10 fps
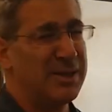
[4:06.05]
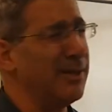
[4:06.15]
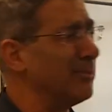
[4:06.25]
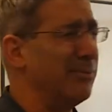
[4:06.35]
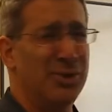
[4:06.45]

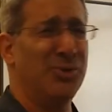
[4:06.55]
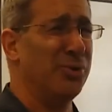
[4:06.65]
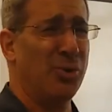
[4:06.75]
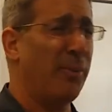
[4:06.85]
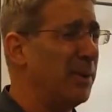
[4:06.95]
Sometimes you
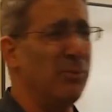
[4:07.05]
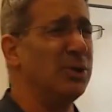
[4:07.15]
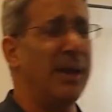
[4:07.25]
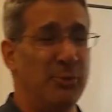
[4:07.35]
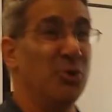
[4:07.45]
don't know. I mean,
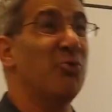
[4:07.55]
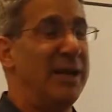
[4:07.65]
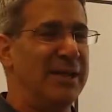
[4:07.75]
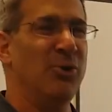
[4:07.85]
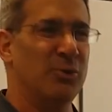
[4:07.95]
most time you
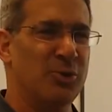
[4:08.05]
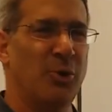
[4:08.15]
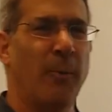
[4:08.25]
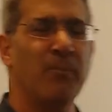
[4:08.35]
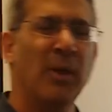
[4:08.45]
really don't know.